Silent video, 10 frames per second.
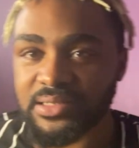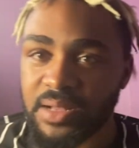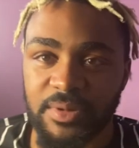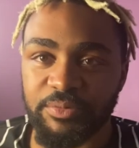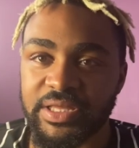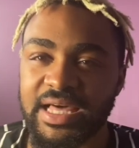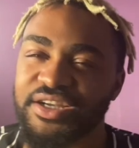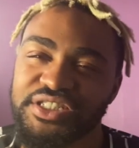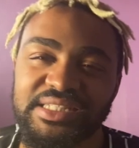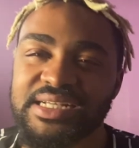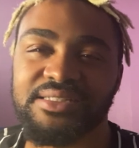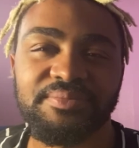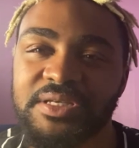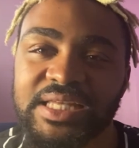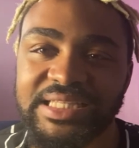come up with? How she said
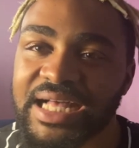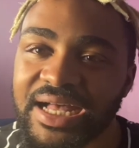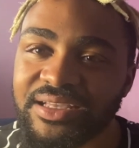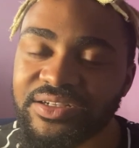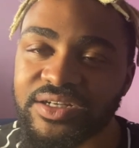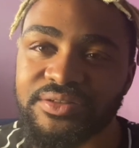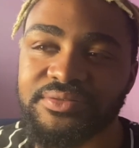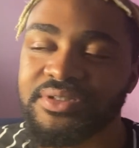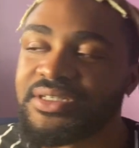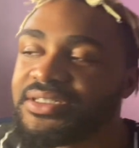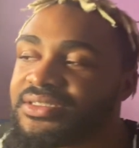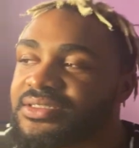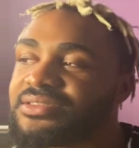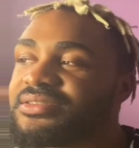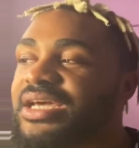something like that, you know,
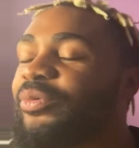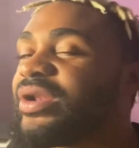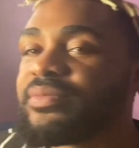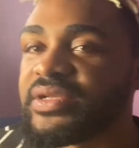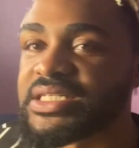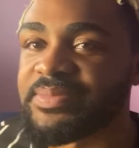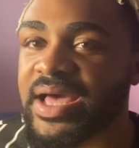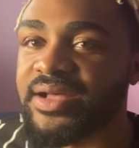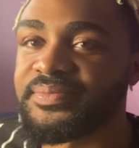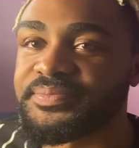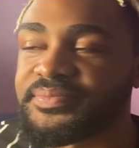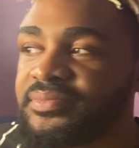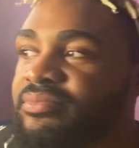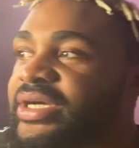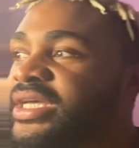it wouldn't have been as bad.
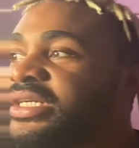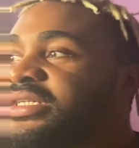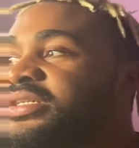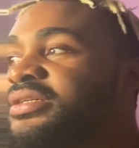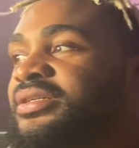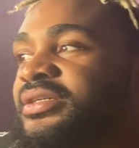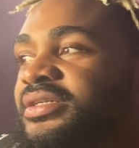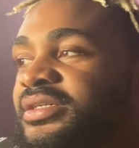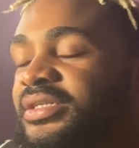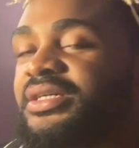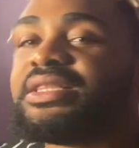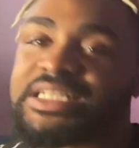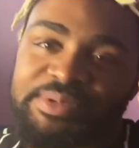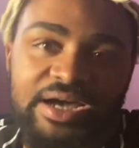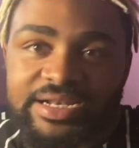But
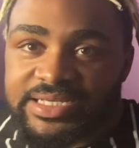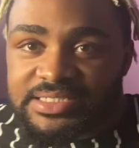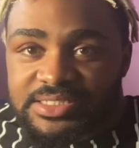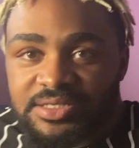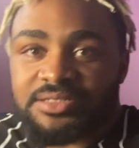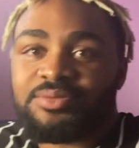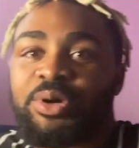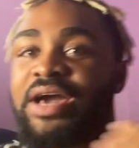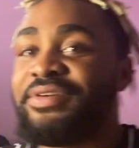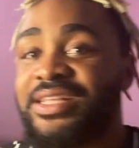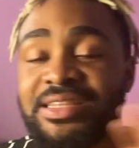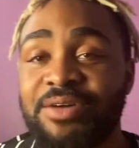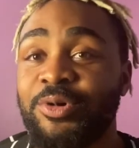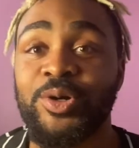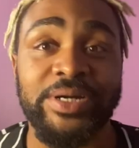let's be honest, with everything that
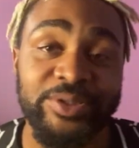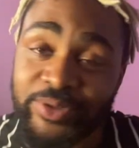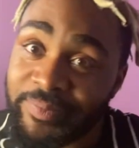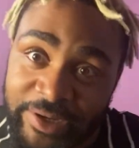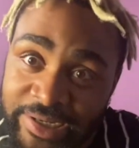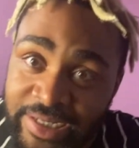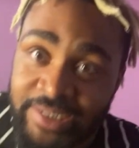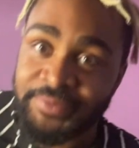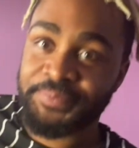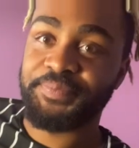we're going through in America,